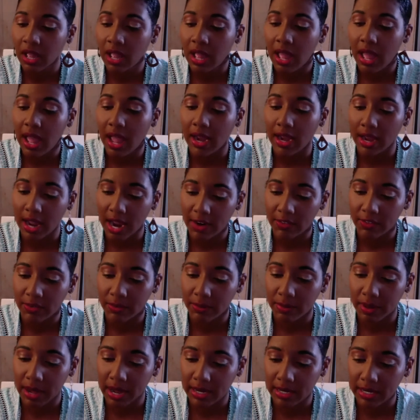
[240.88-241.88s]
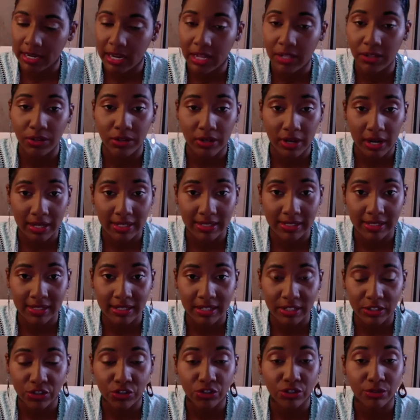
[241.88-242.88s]
And everybody in the United States
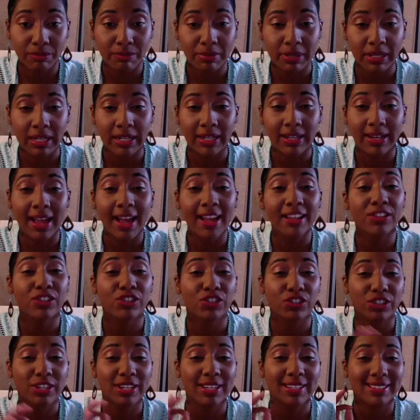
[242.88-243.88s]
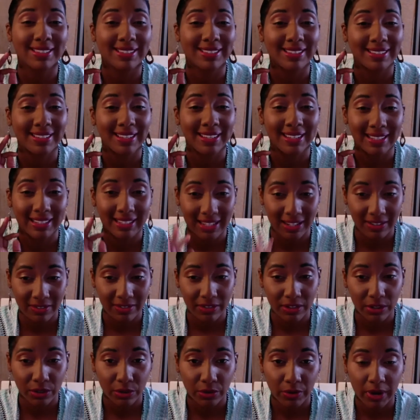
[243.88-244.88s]
should be not just given
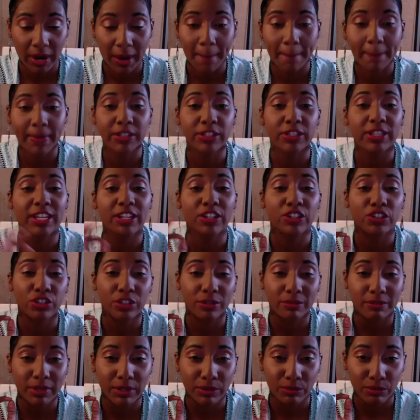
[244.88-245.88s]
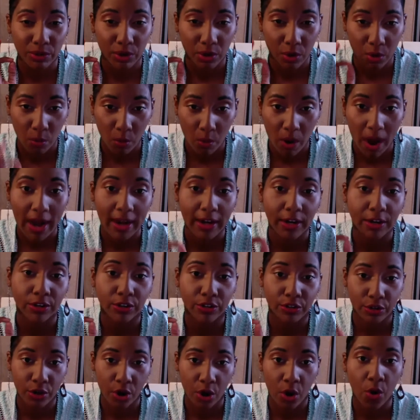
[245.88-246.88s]
the right, but they should be required
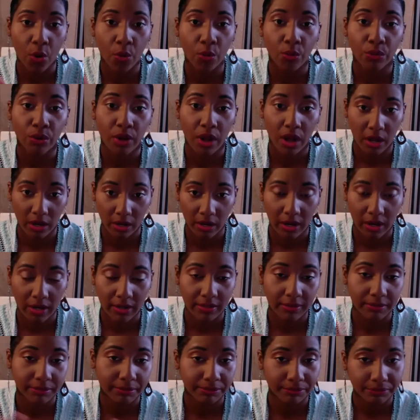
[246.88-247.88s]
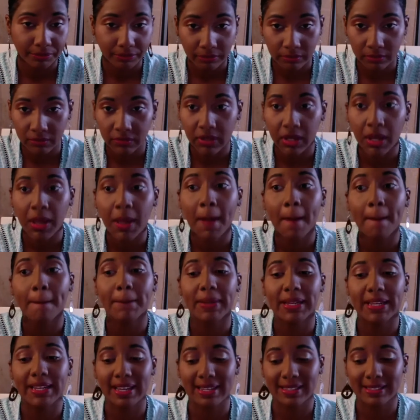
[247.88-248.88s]
to own a gun.
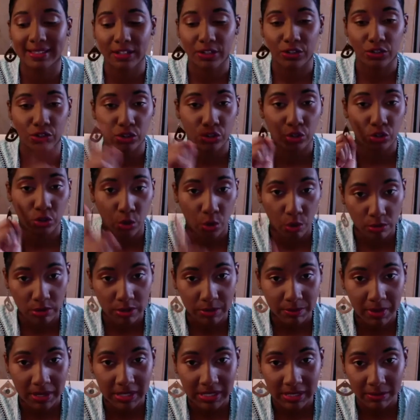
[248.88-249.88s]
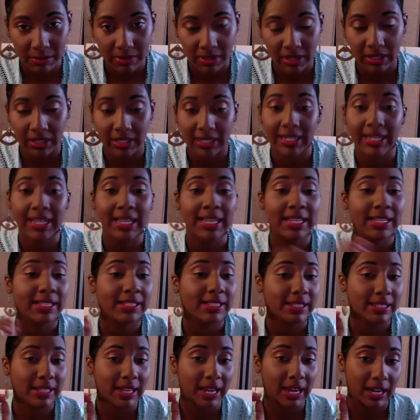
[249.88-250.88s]
Because it is your responsibility to
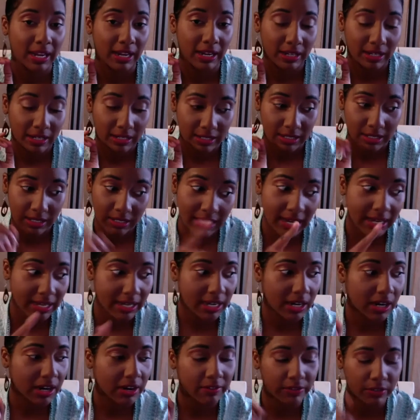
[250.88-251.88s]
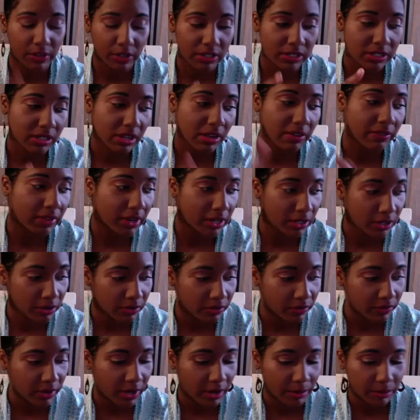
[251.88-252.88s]
take care of yourself and your
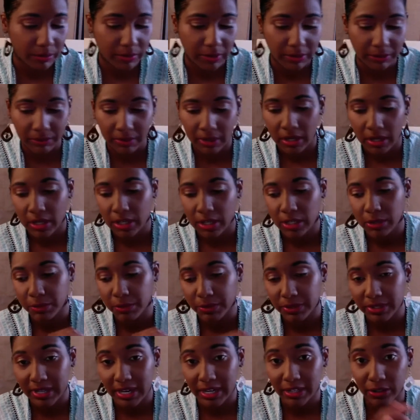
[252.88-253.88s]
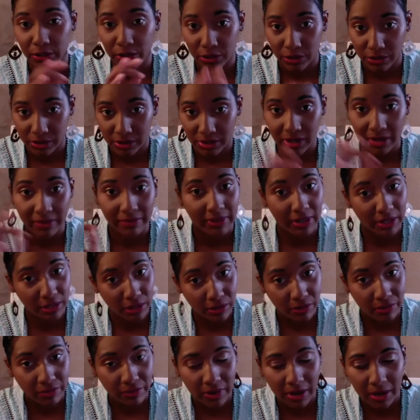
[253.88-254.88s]
family, to protect yourself and your
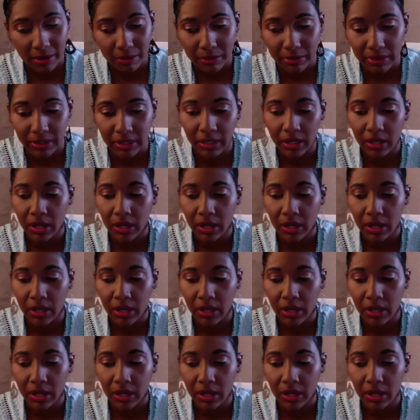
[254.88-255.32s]
family